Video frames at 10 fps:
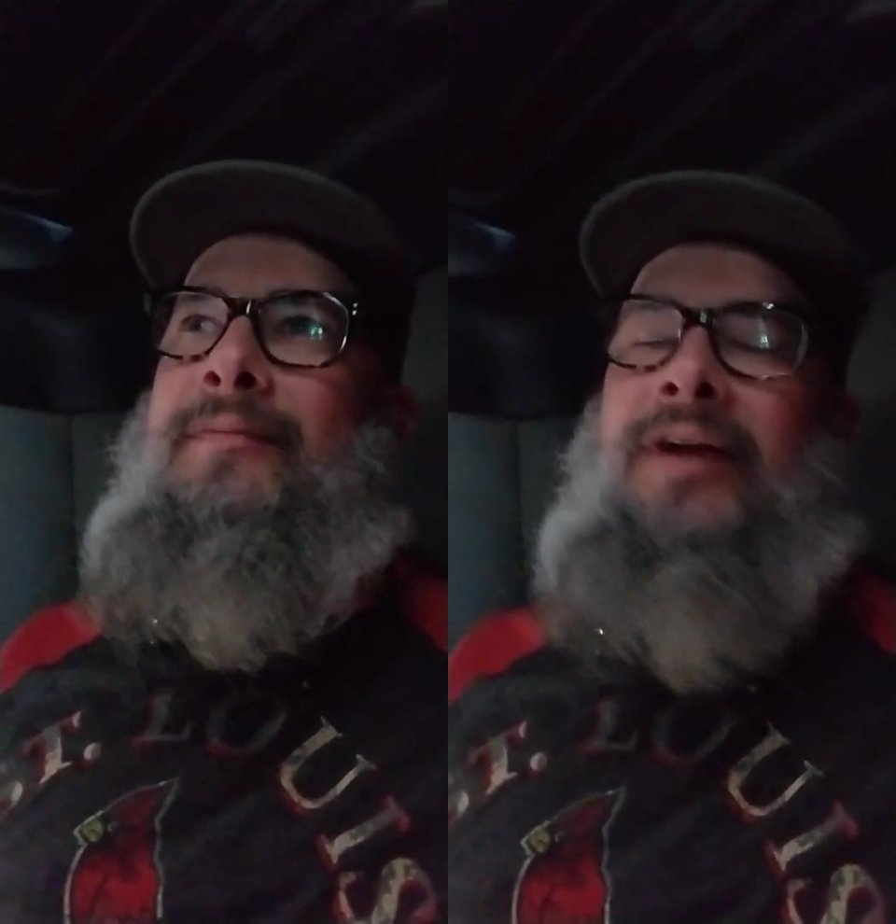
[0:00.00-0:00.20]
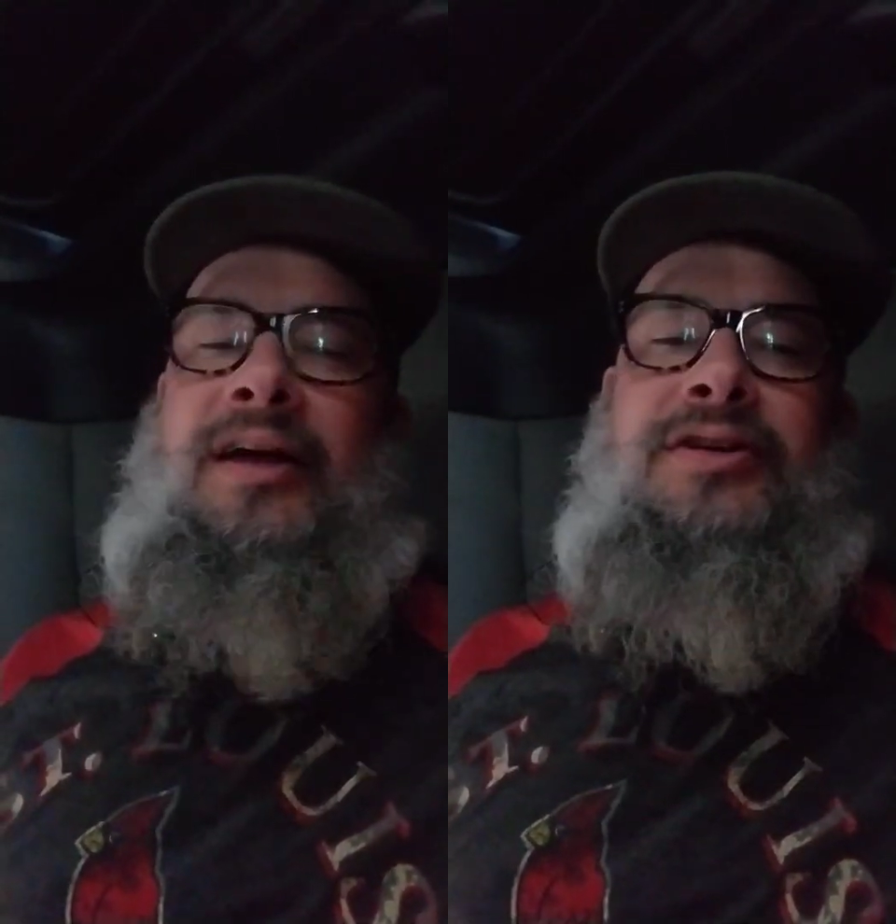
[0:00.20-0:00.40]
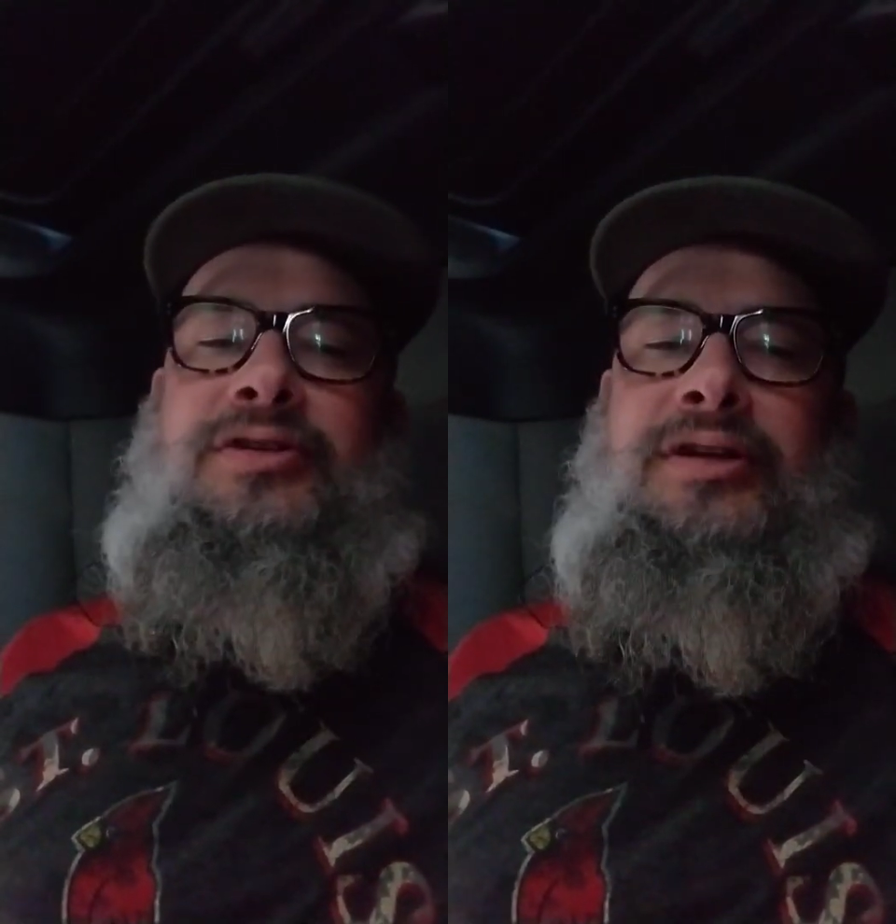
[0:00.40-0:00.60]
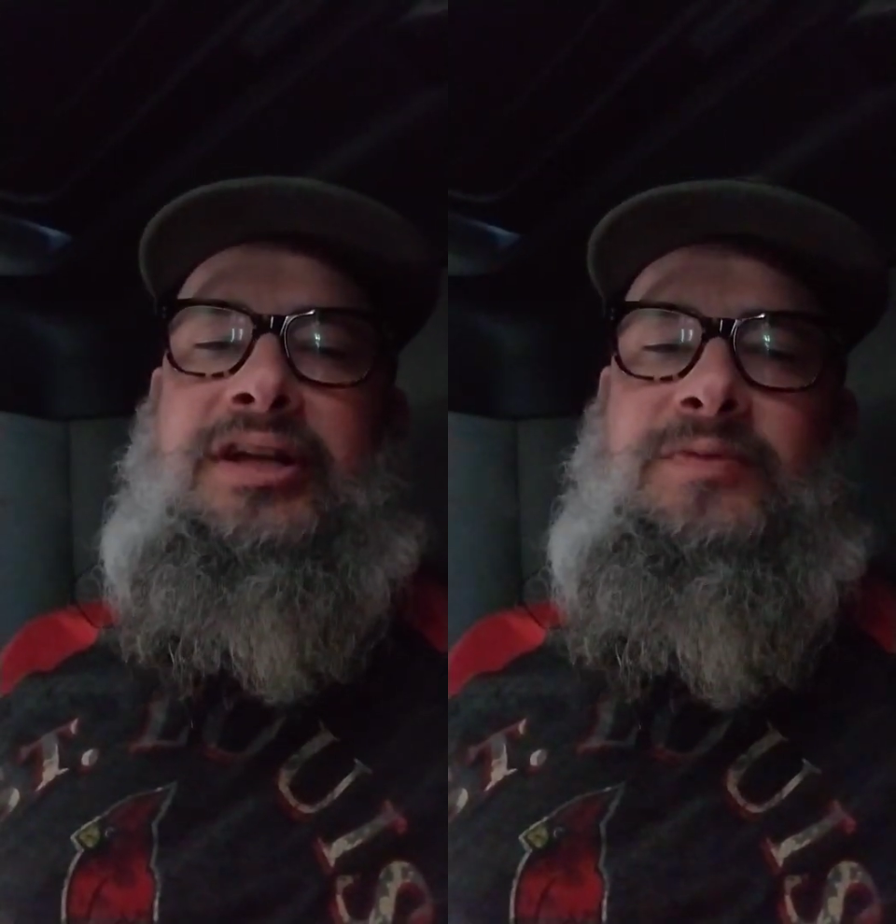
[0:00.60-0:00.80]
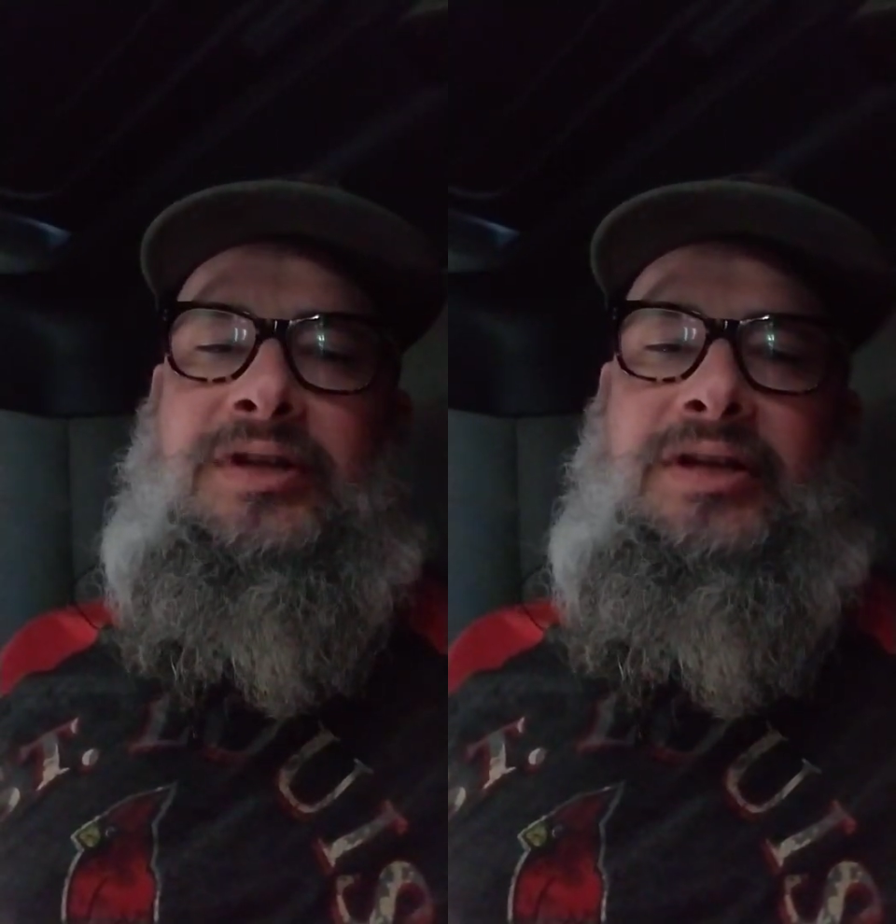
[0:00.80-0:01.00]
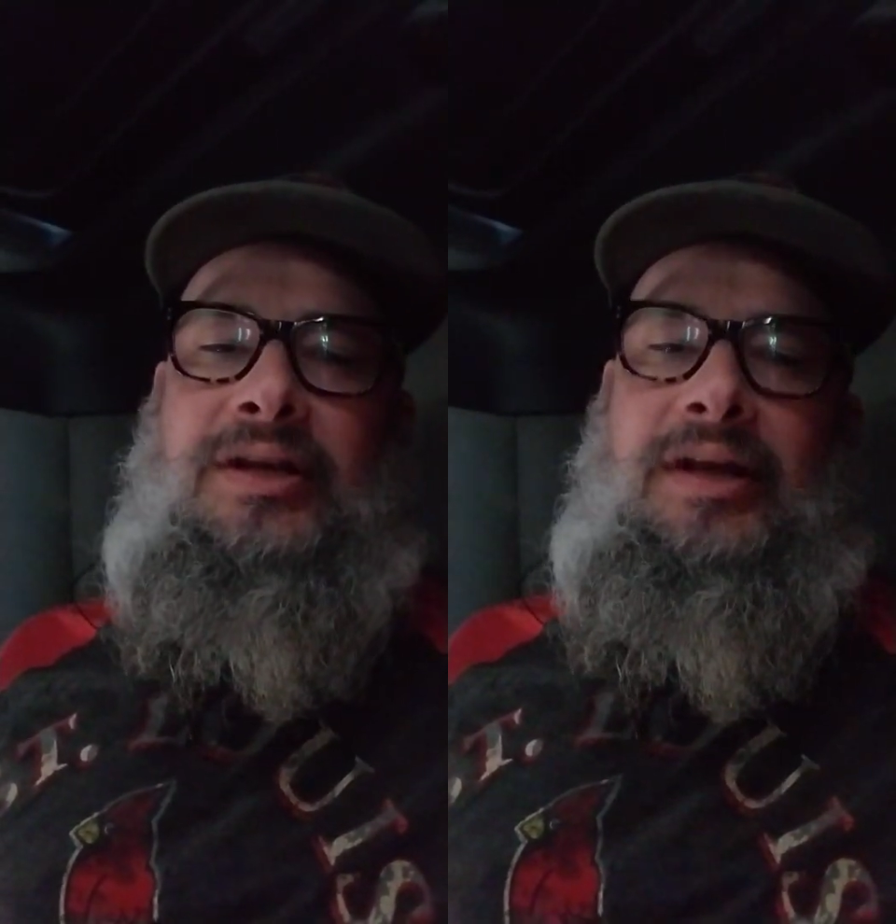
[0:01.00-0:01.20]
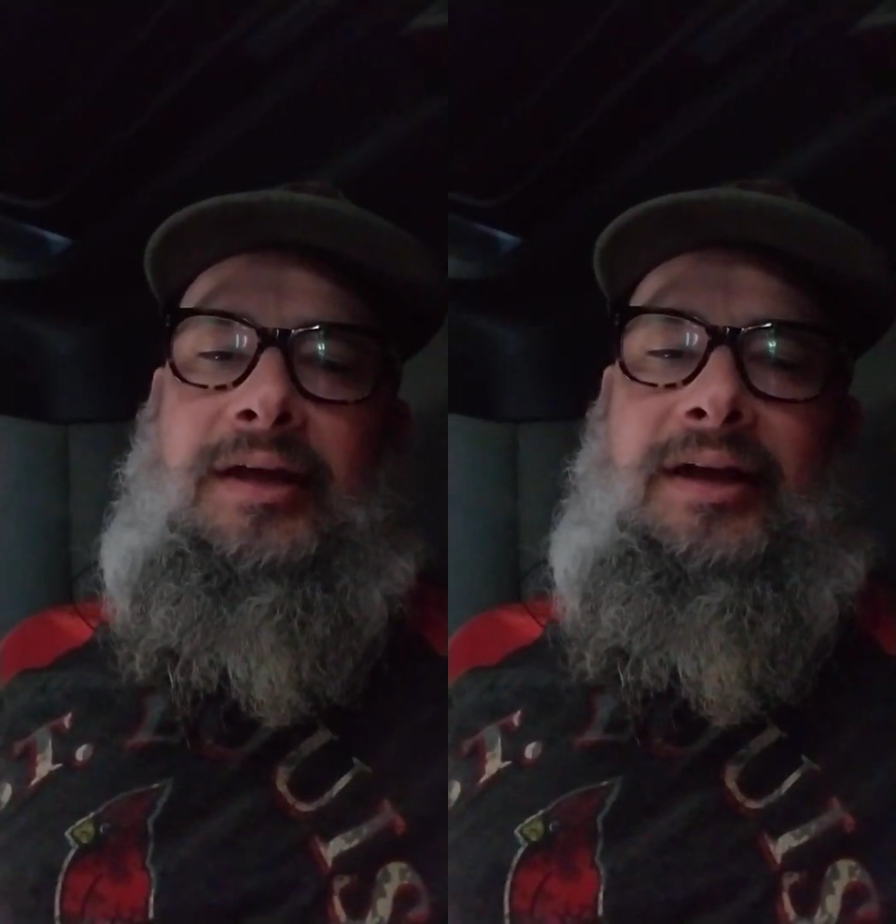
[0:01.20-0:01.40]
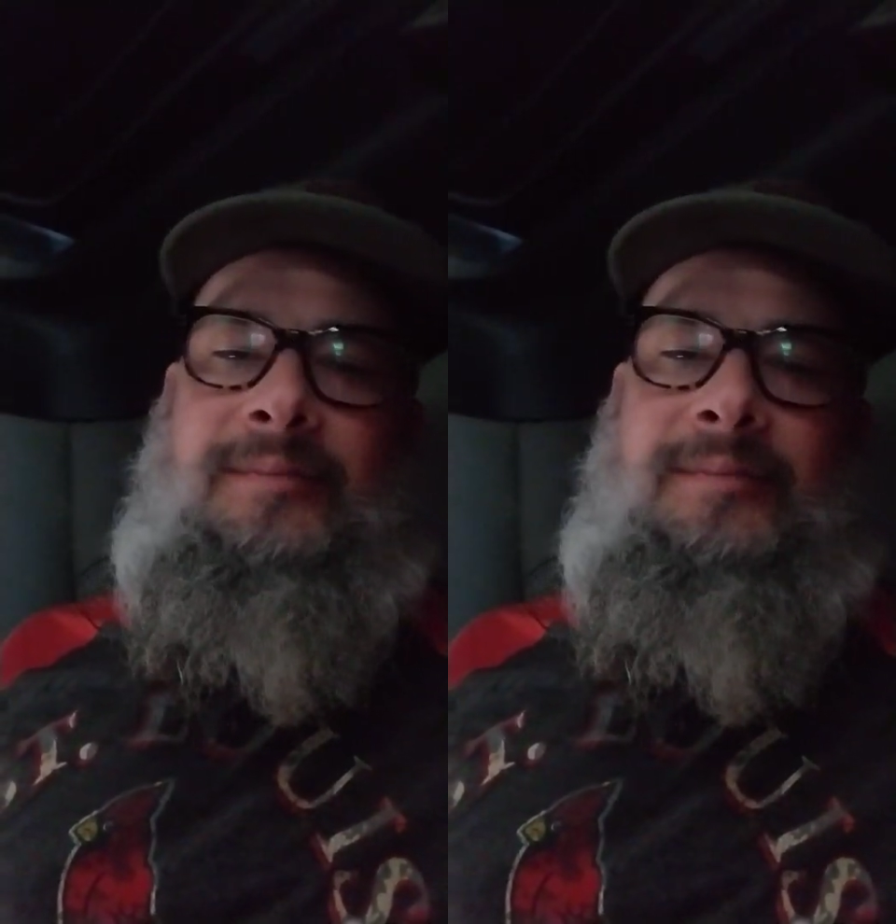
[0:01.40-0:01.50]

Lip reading: My country needs me, and